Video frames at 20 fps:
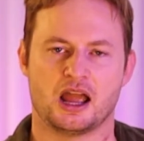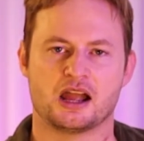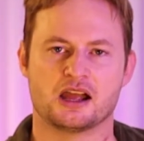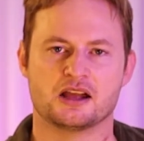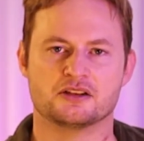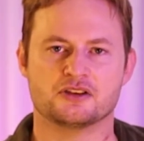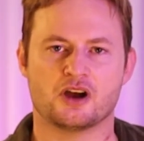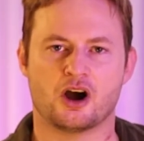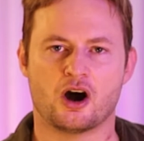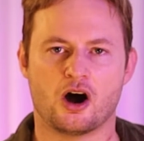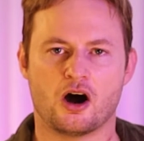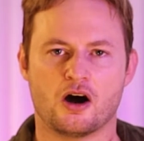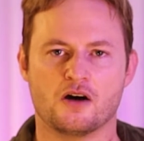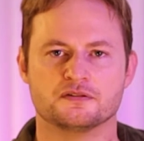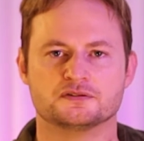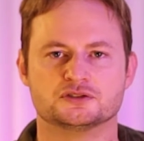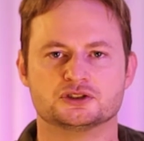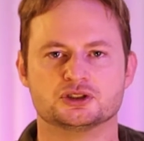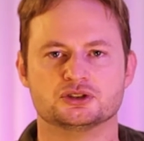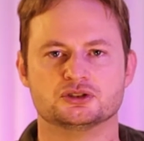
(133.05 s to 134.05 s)
it's
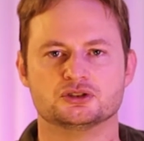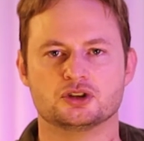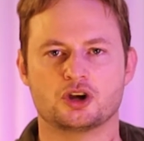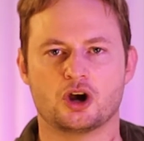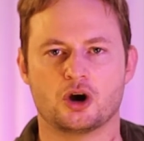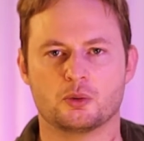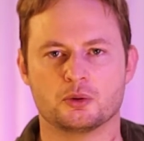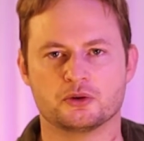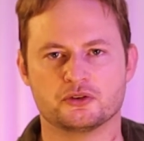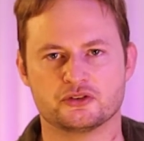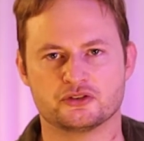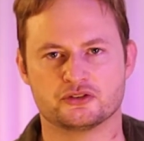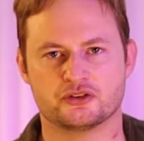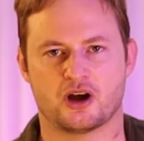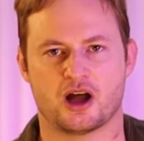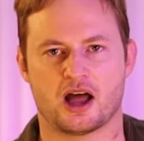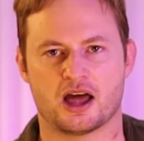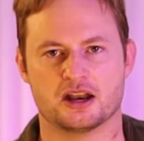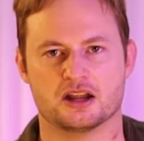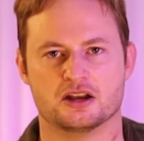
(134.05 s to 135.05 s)
often
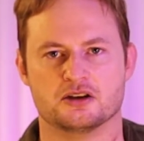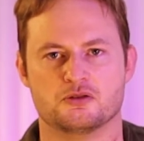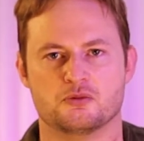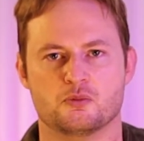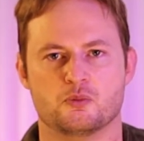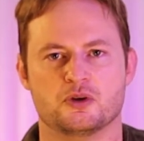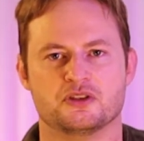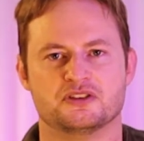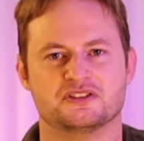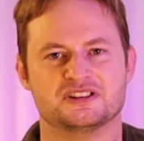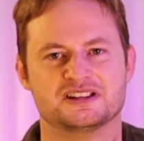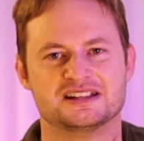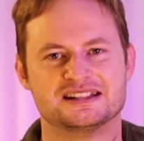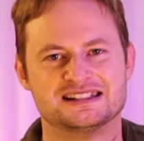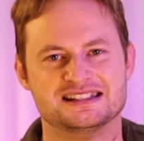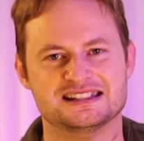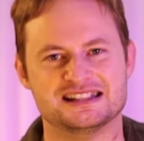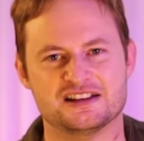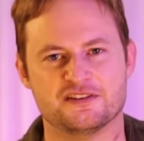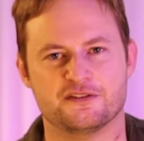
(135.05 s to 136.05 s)
coincided with
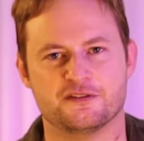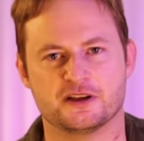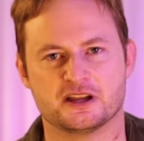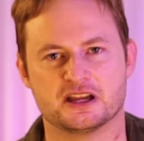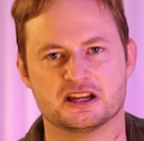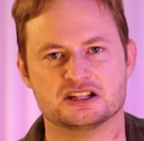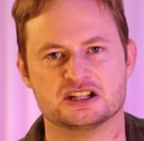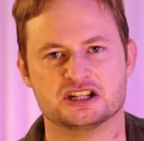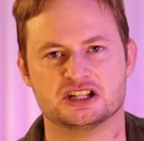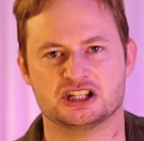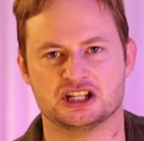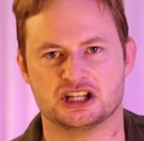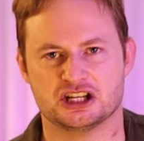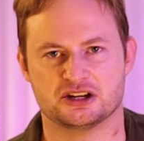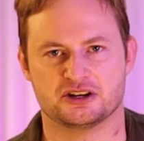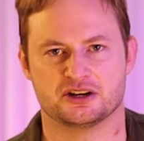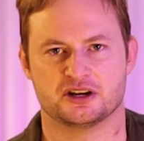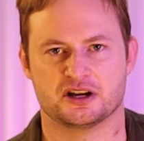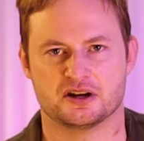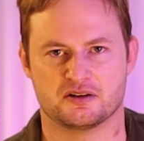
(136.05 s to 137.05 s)
significant
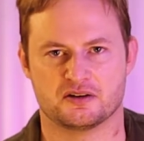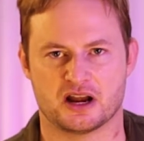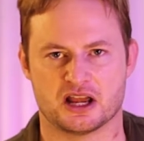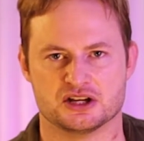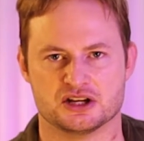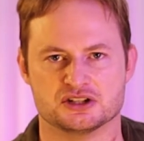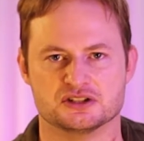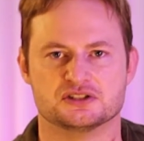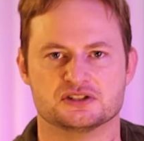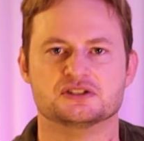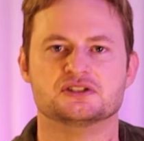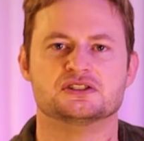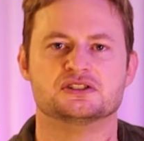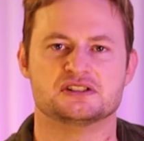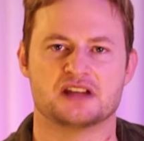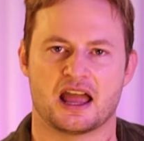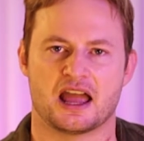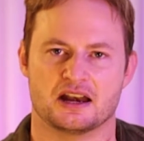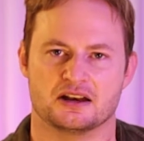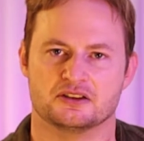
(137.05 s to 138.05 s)
deteriorations in
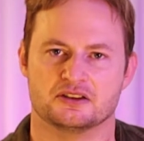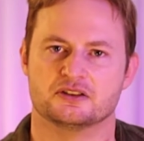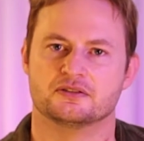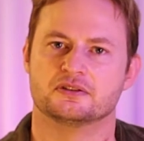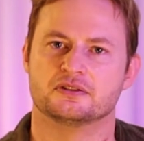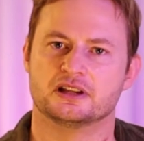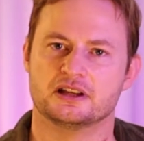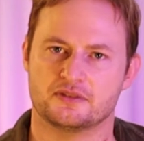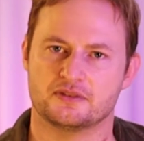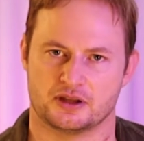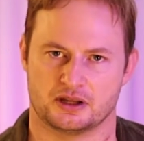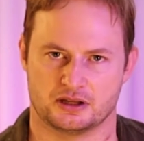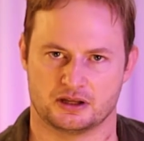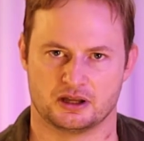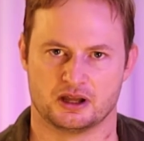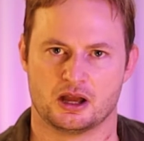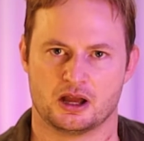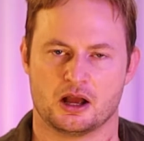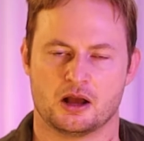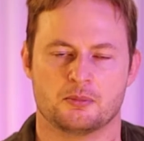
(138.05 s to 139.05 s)
standards of living
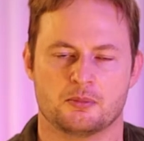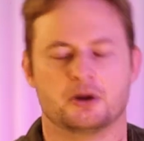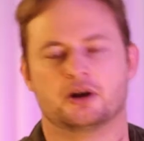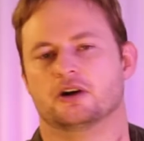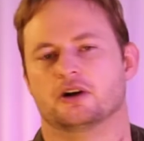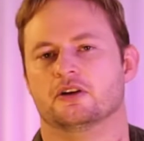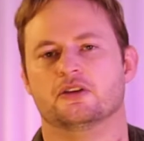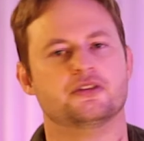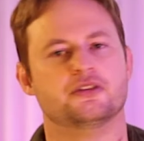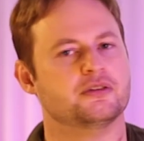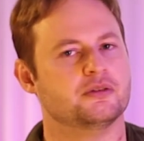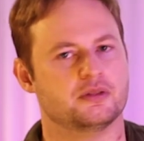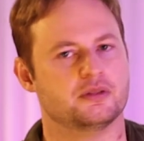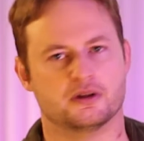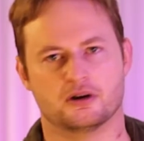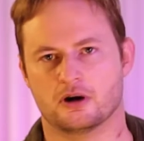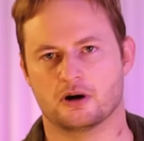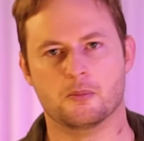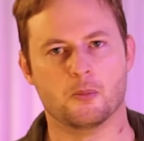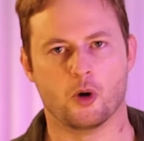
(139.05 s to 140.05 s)
because
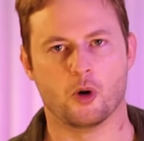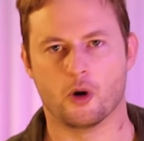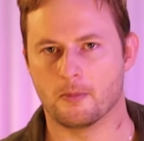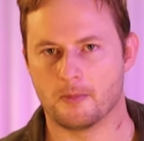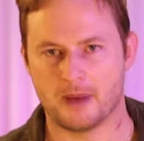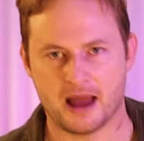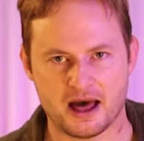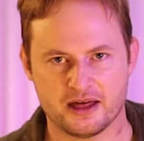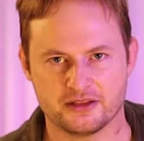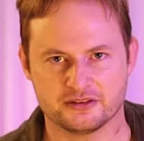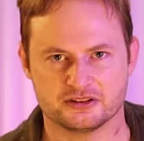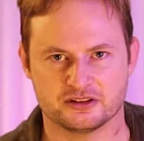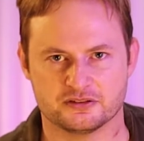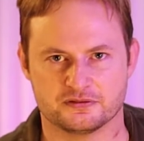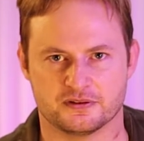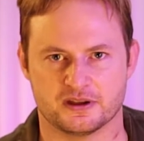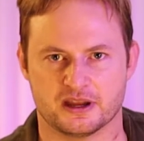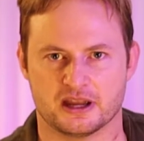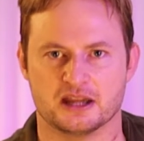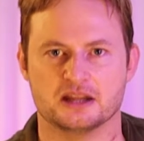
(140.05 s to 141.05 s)
there are more mouths to
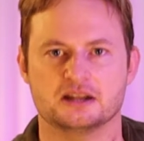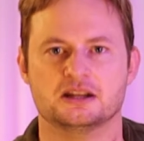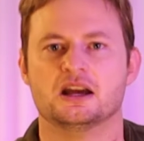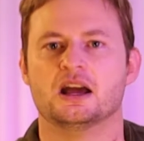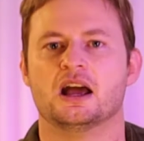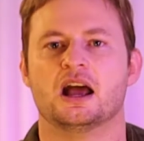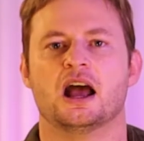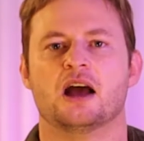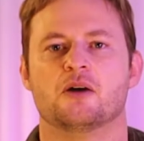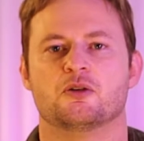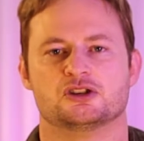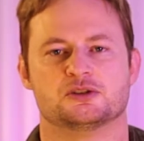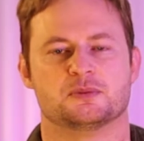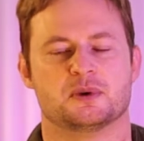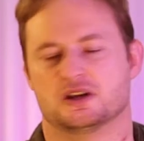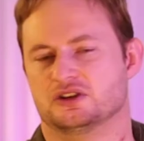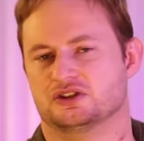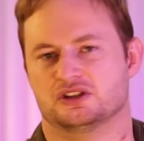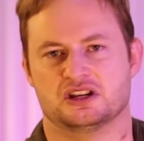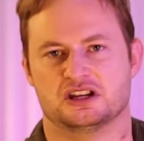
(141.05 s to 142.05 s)
feed, which
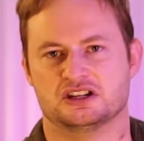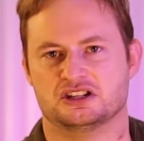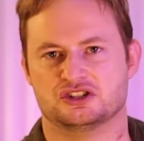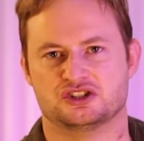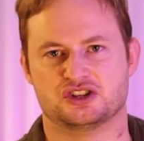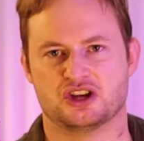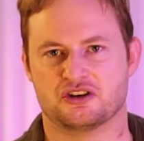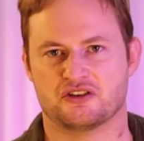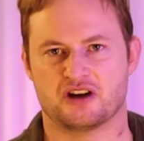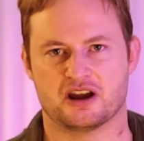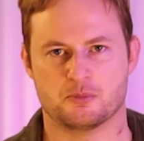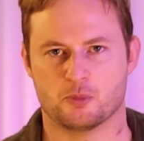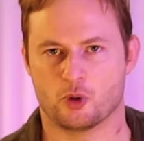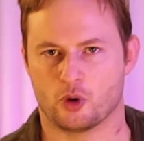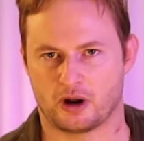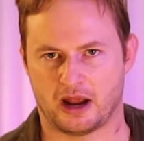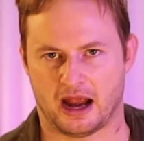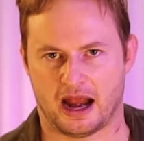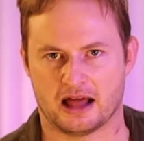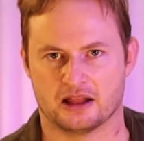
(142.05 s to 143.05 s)
means you need to generate more
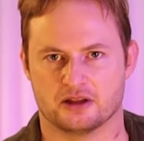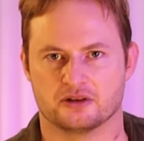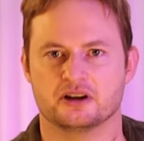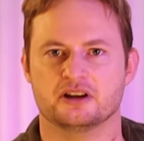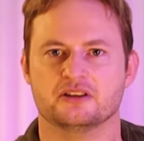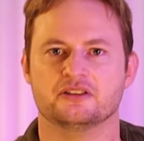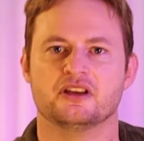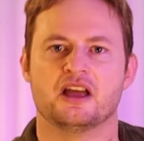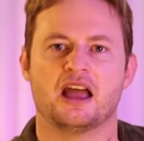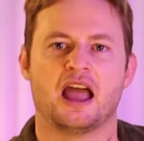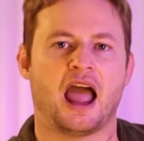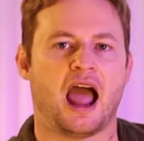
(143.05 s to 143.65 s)
calories.